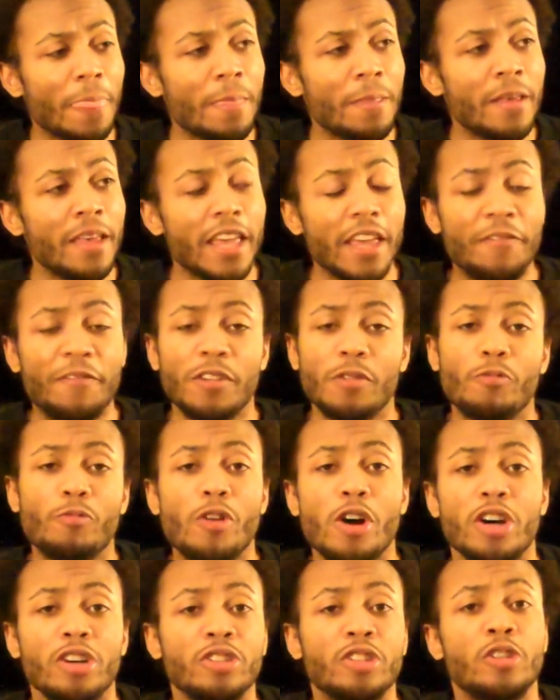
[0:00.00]
if it
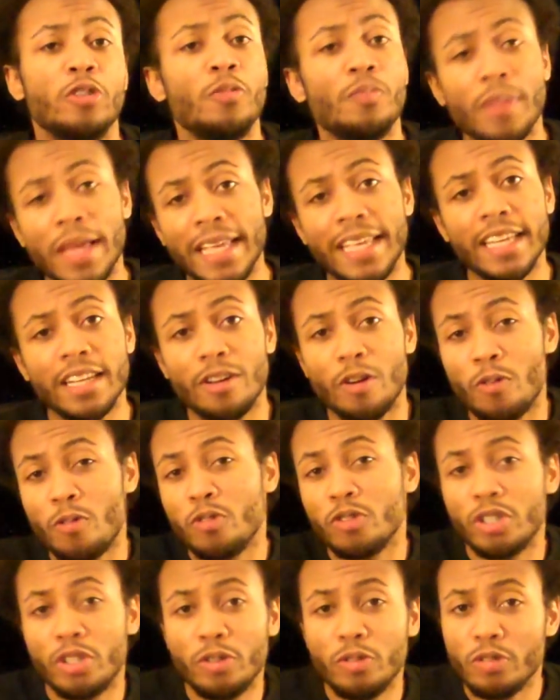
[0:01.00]
were to make it
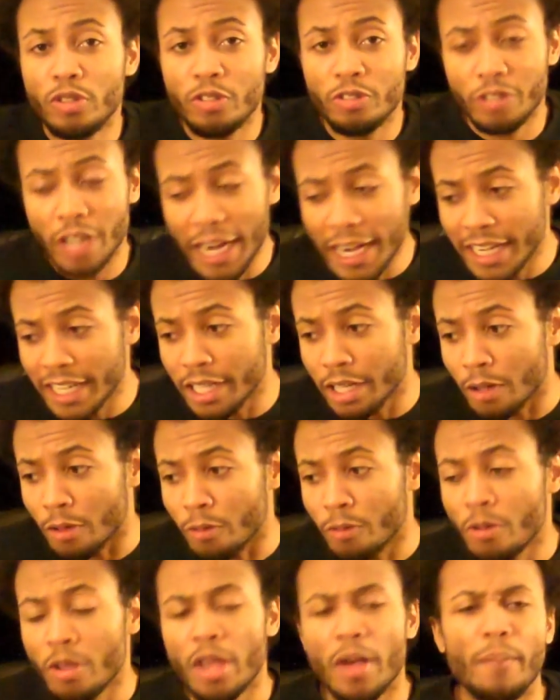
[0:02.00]
onto the radio,
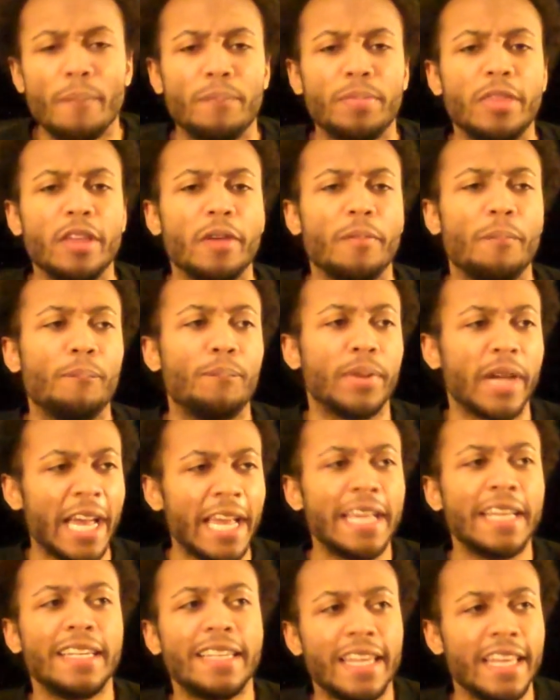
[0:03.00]
the
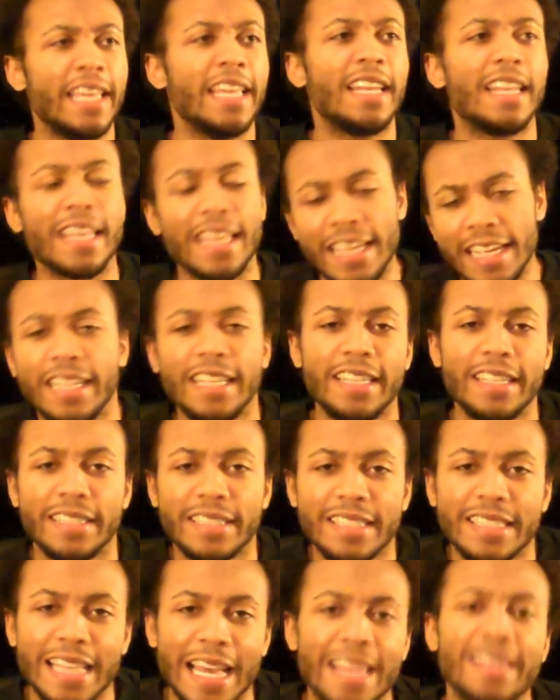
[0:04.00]
brain dead
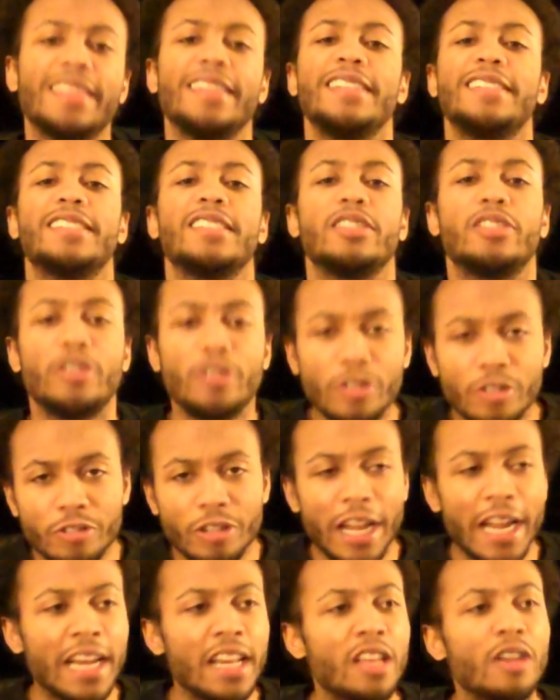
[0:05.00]
idiots that listen to the
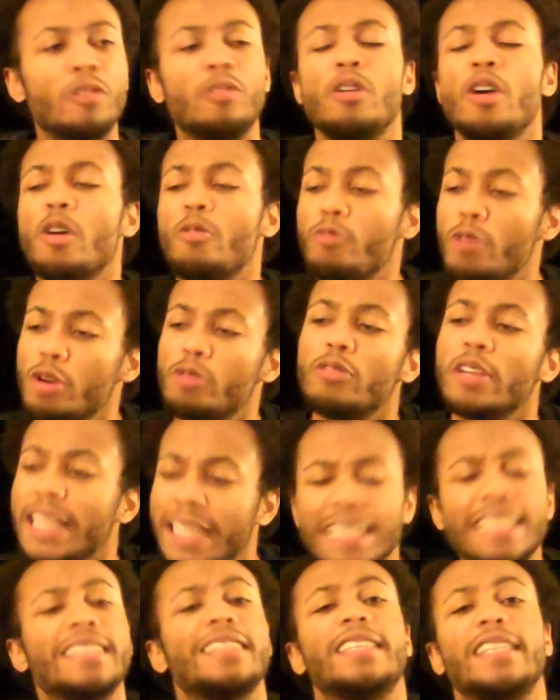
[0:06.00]
radio will
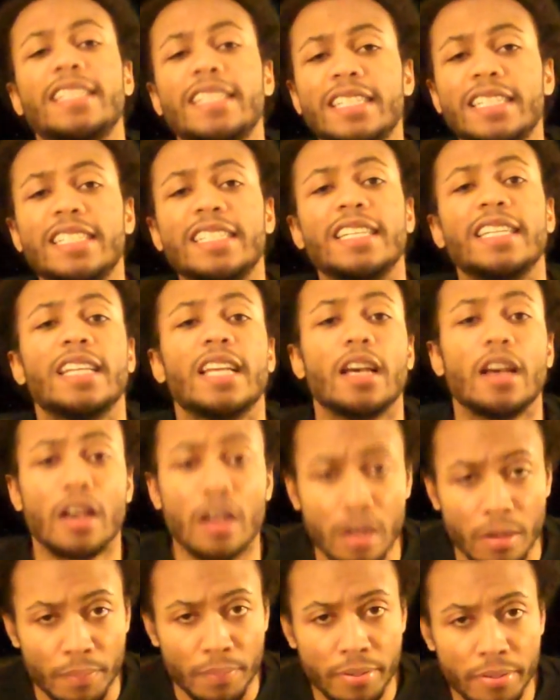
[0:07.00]
eat this shit
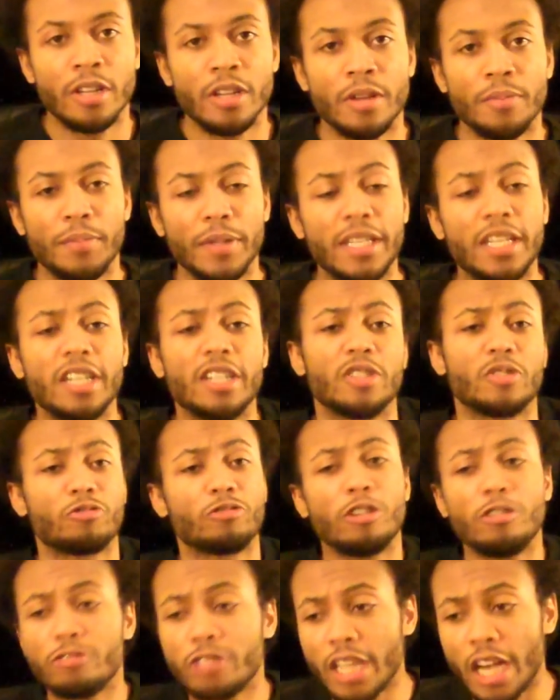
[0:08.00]
up. Because
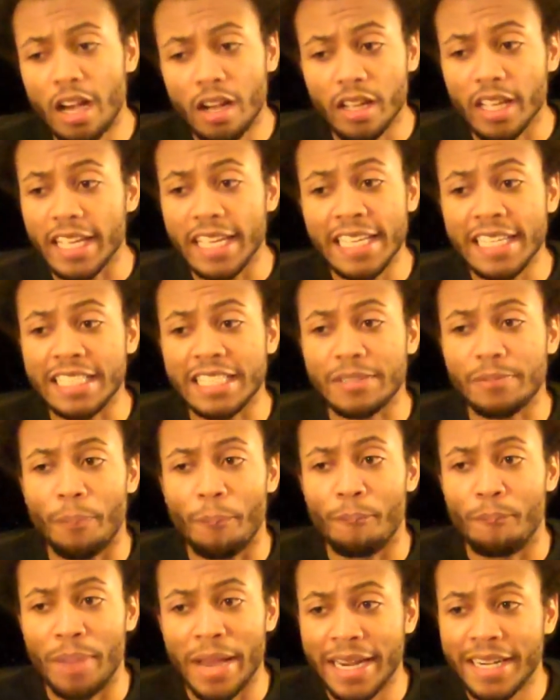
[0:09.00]
real talk, it's
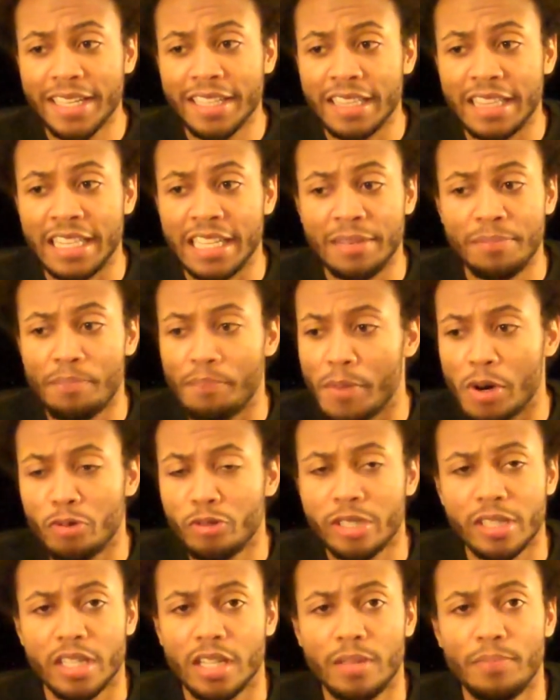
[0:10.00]
better than
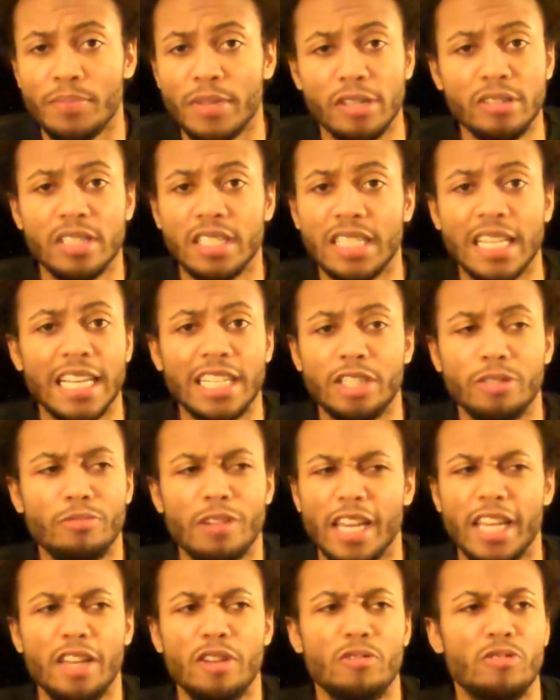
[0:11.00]
most of the music that you
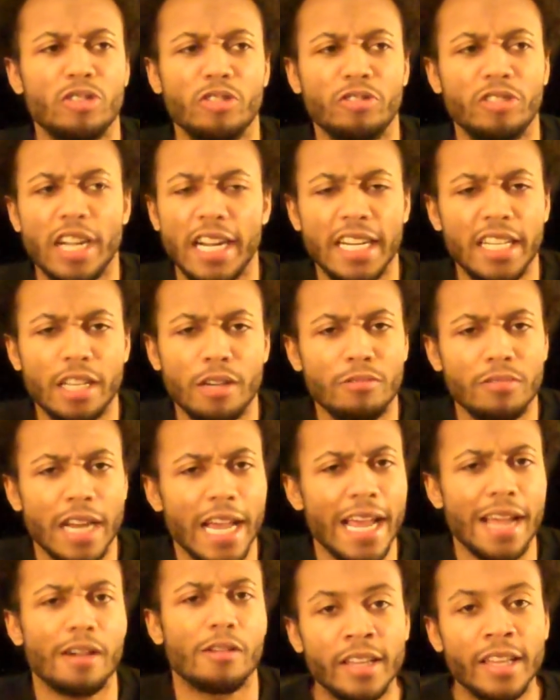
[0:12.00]
hear on the radio
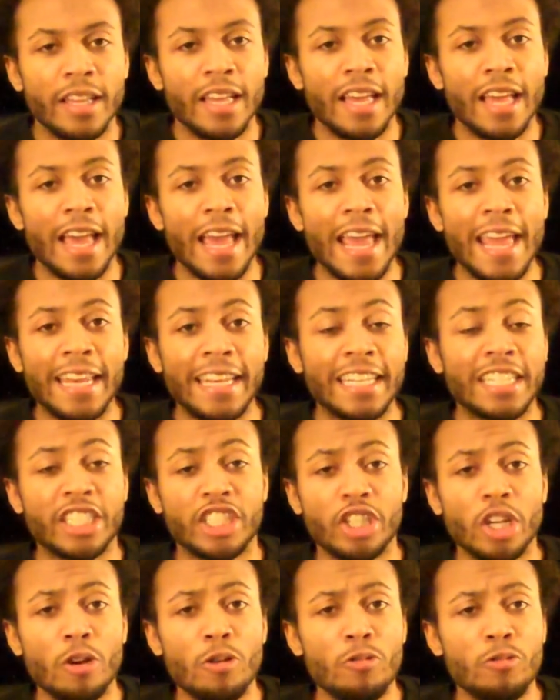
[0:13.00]
now. And it
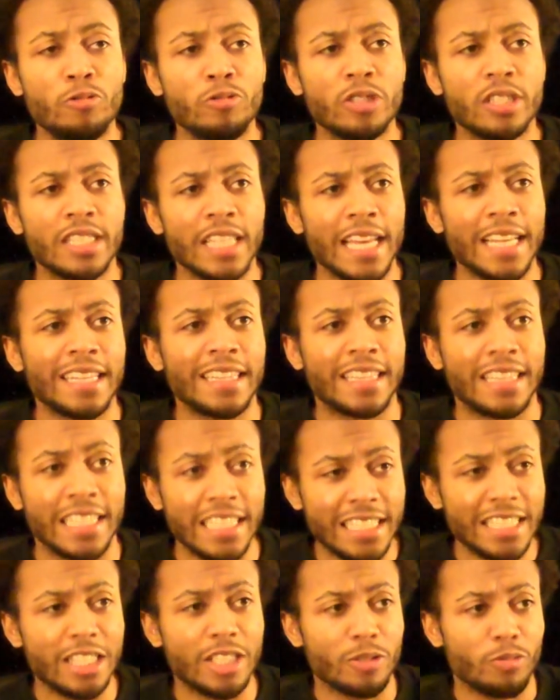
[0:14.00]
shows that
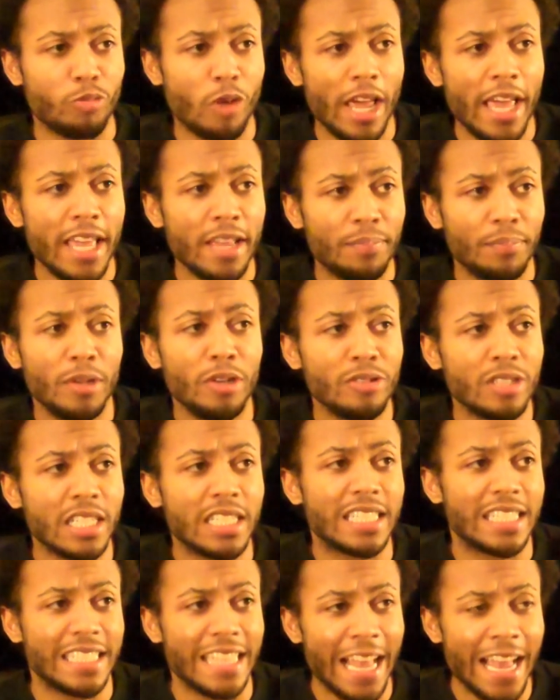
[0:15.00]
this swag music
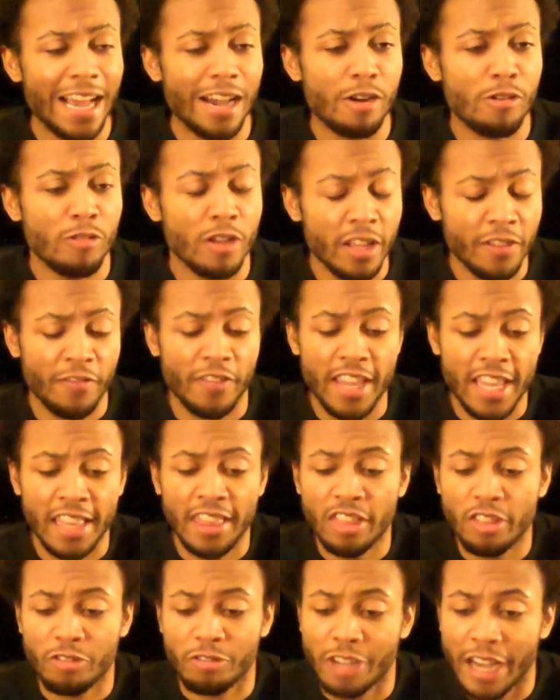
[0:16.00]
style, if
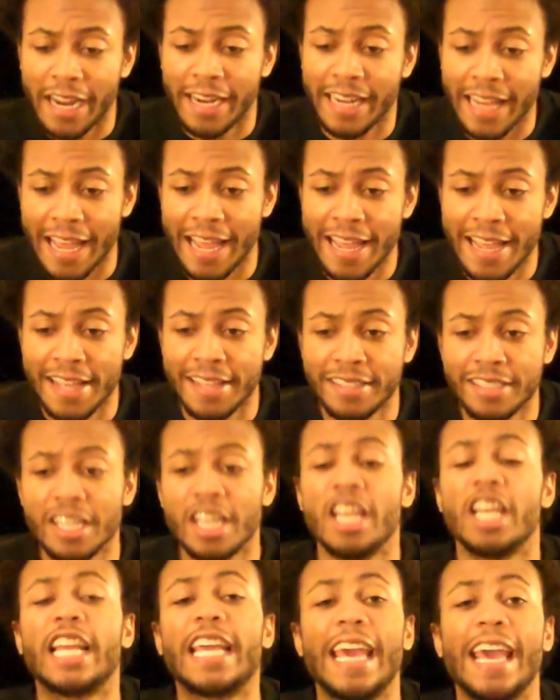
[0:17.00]
in the right
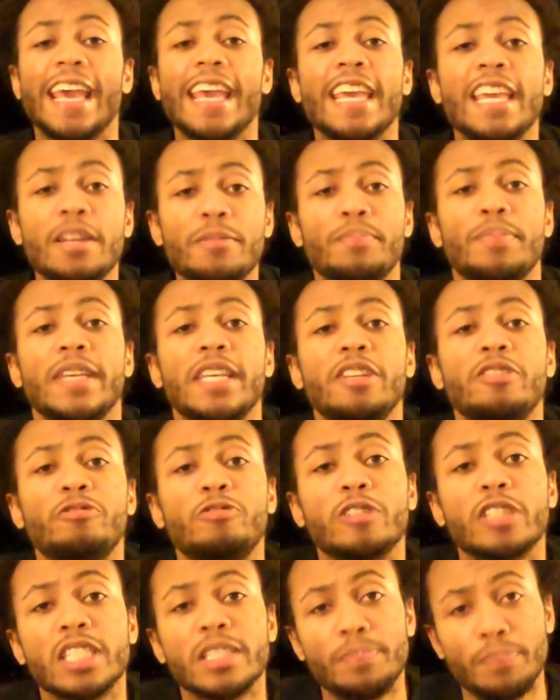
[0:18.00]
hands, can be
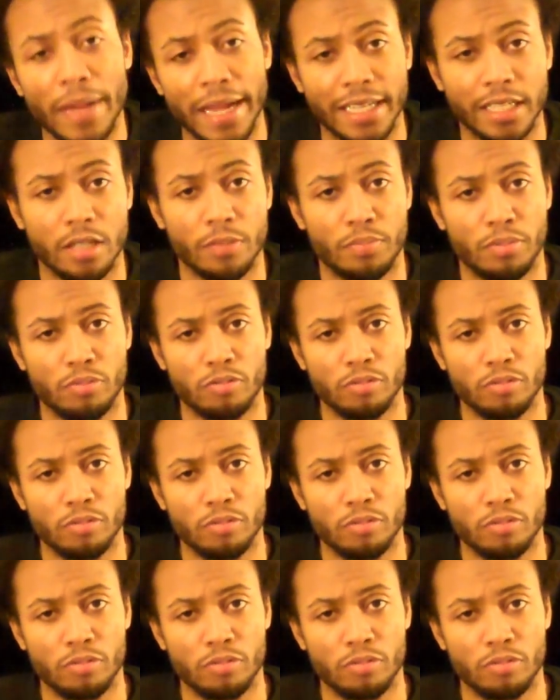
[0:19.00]
respectable.